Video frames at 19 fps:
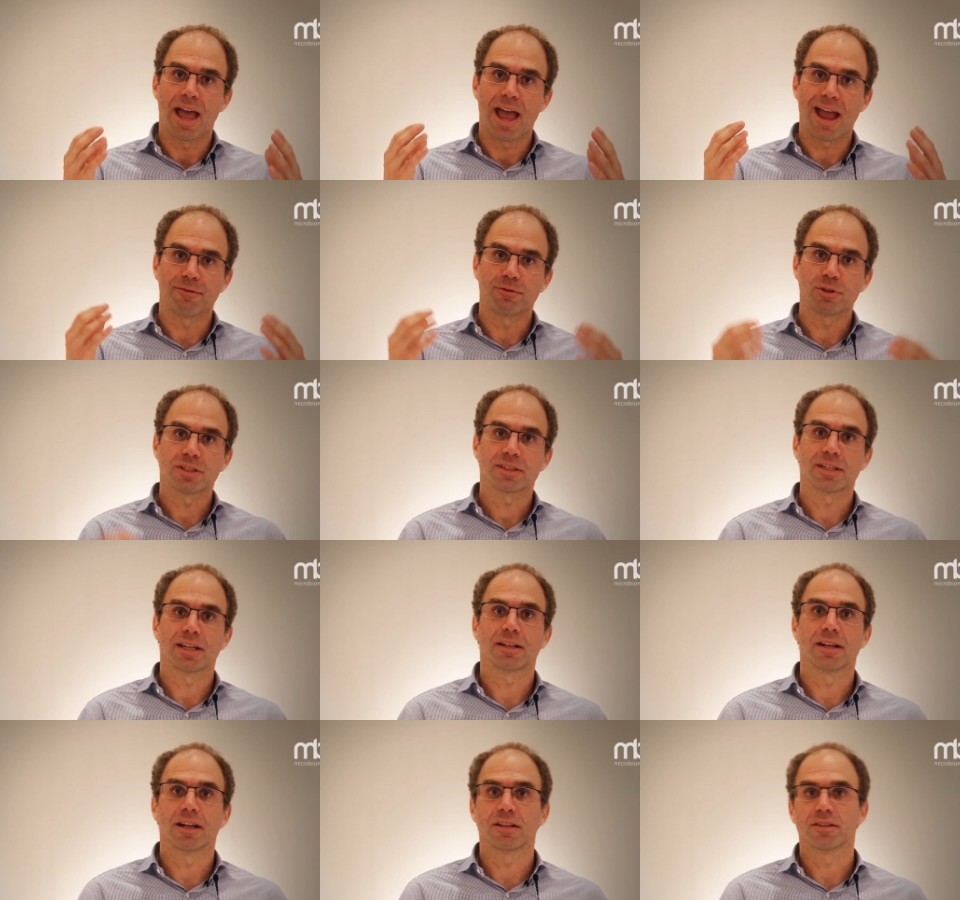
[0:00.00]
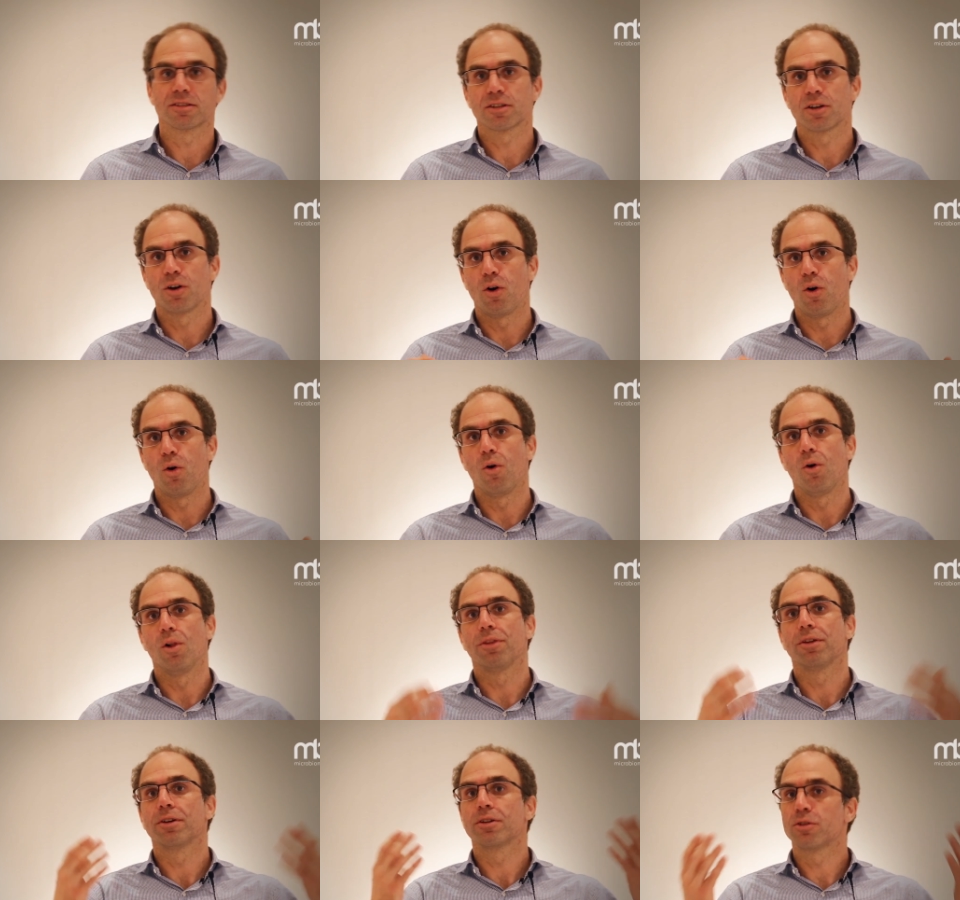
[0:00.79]
everything that is
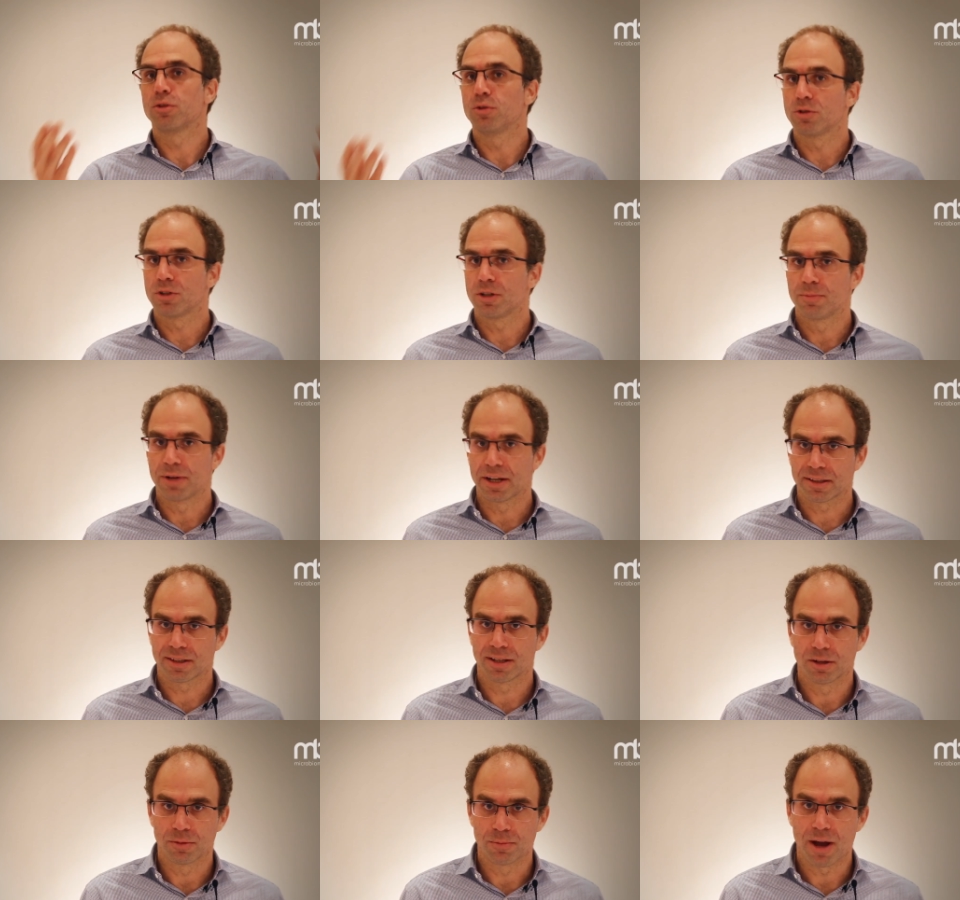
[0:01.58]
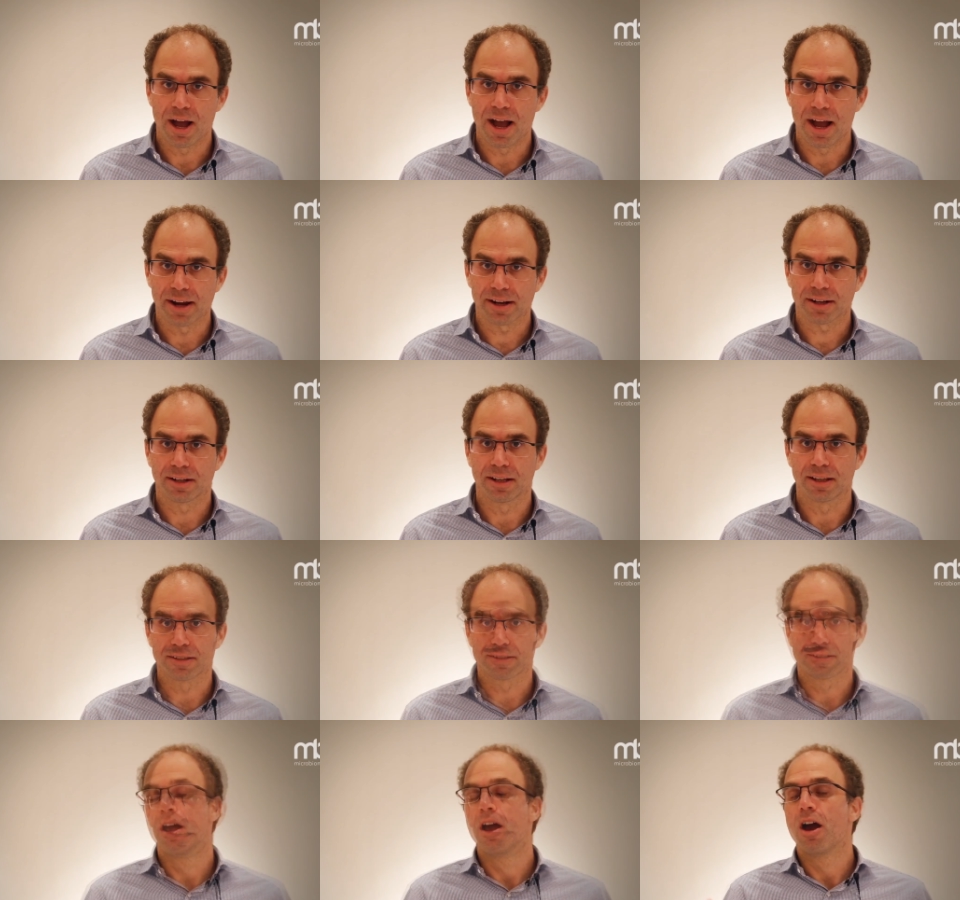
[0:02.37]
called Cutibacterium
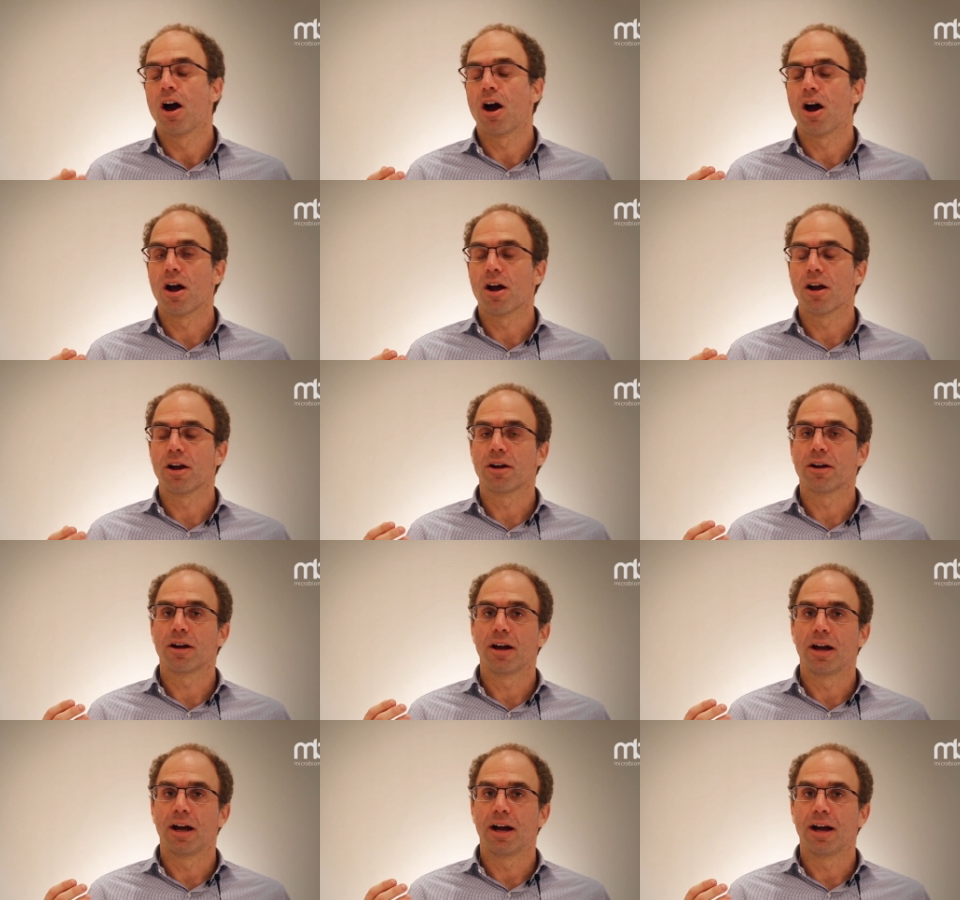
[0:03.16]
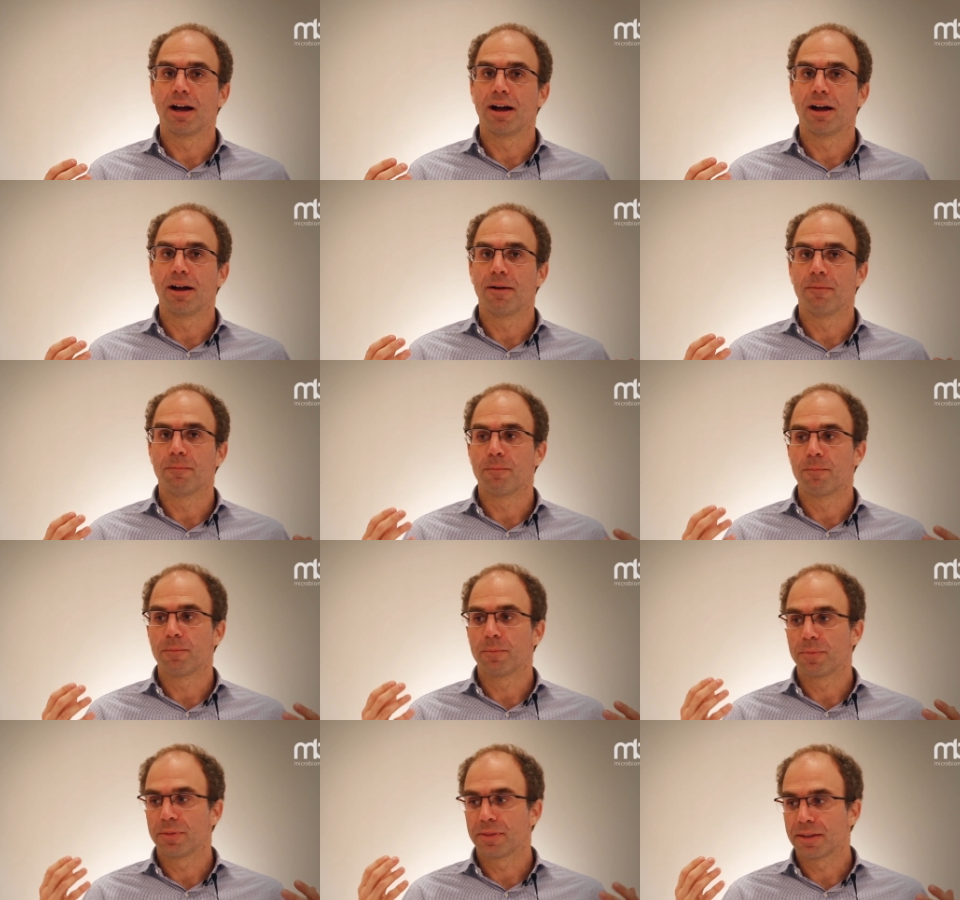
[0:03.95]
acnes are
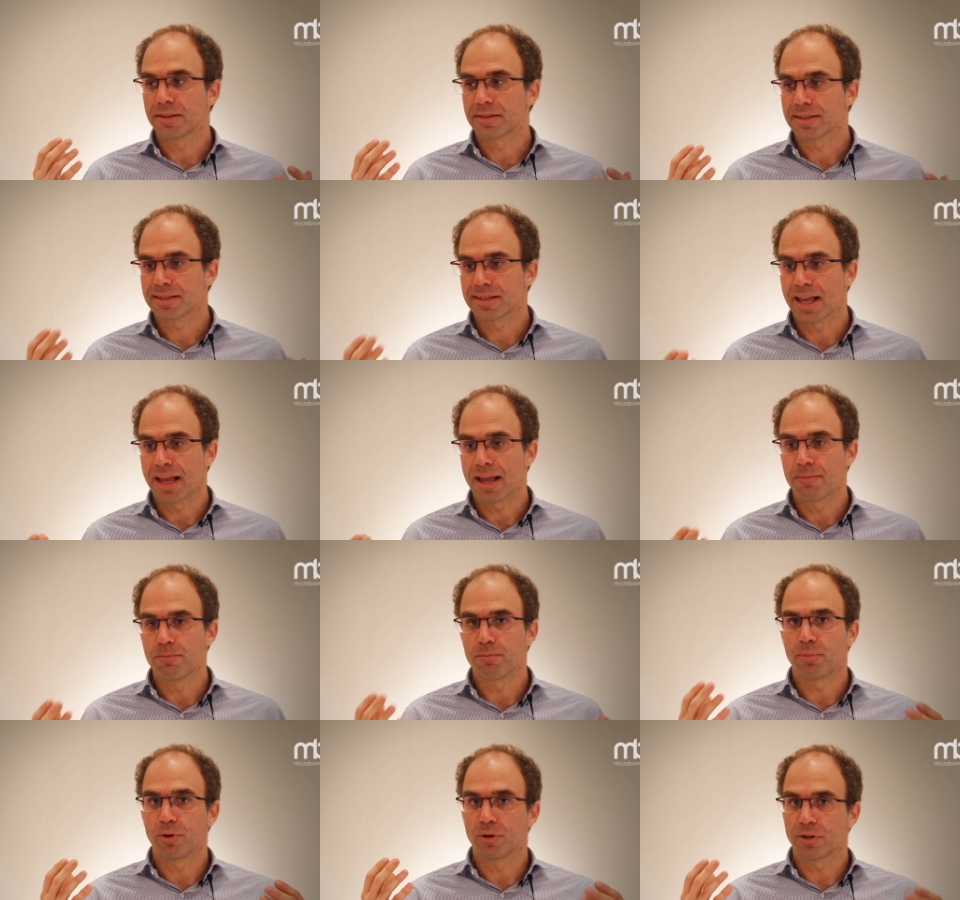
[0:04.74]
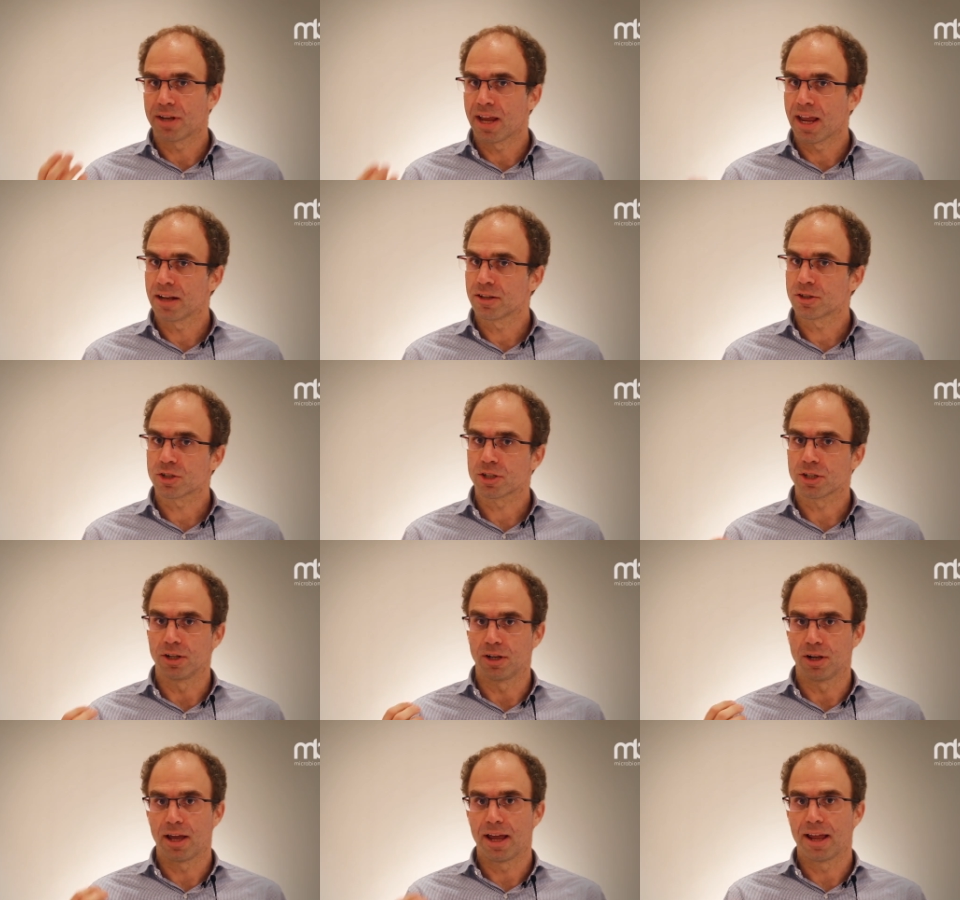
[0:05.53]
um, the same potential.